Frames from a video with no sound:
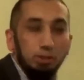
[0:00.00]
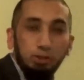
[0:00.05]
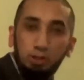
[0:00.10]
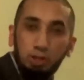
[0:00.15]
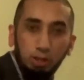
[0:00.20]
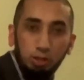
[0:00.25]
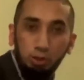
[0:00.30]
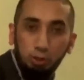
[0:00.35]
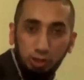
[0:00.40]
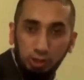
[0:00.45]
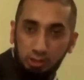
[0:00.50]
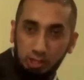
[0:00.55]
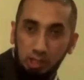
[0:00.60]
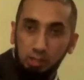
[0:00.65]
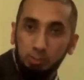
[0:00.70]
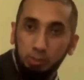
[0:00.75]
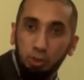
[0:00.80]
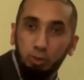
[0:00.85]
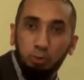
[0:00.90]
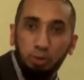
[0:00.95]
You can
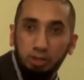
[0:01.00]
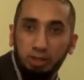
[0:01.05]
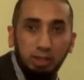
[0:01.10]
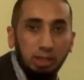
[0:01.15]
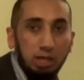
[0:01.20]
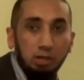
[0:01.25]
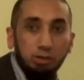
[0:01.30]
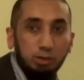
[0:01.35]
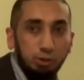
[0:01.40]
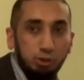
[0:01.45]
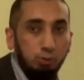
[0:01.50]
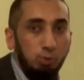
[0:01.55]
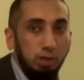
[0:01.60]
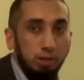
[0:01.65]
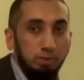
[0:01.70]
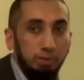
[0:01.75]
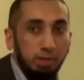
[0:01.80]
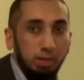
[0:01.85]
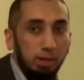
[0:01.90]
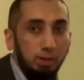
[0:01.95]
tell me you're working out because you
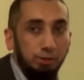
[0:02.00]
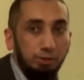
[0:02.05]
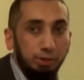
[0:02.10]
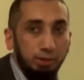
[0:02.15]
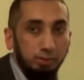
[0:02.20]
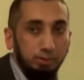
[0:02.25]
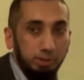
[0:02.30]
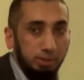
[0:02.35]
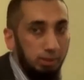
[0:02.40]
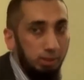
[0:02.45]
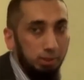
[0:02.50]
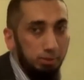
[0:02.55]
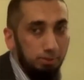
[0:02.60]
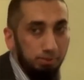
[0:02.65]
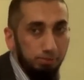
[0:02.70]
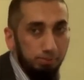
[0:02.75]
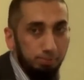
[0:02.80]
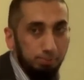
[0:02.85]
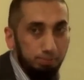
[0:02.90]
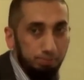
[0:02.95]
want to be healthy, but there
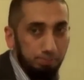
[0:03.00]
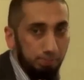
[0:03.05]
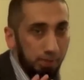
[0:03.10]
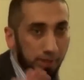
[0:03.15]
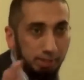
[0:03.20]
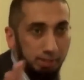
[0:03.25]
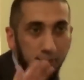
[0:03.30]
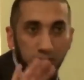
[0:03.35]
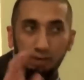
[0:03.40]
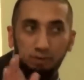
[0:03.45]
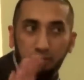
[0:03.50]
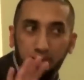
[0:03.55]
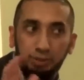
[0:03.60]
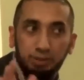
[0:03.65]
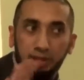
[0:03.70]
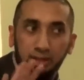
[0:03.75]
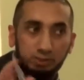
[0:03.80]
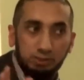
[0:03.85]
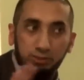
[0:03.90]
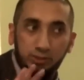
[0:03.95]
are plenty of
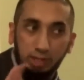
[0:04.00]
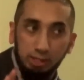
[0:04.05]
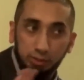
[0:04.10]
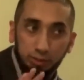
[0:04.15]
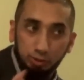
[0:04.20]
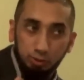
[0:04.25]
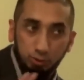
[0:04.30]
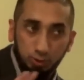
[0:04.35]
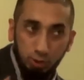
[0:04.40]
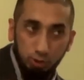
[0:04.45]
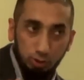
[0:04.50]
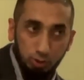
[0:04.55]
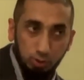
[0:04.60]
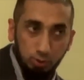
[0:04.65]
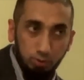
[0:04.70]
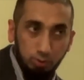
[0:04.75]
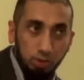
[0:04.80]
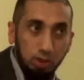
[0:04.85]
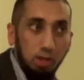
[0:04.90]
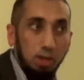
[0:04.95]
other exercises you can
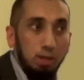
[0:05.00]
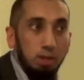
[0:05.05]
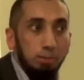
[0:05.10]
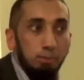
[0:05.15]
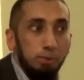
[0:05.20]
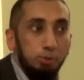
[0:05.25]
do.